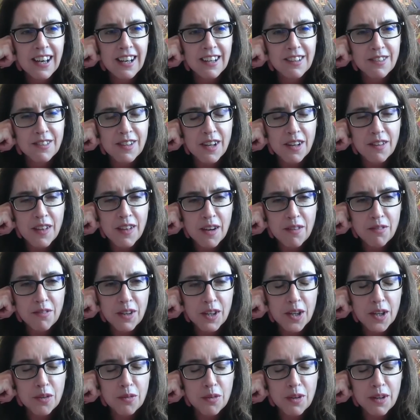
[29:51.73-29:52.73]
South
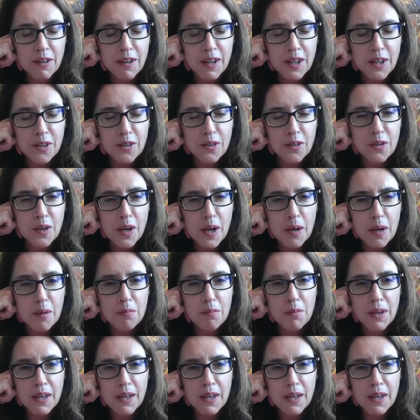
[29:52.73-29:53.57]
Africa, where I grew up,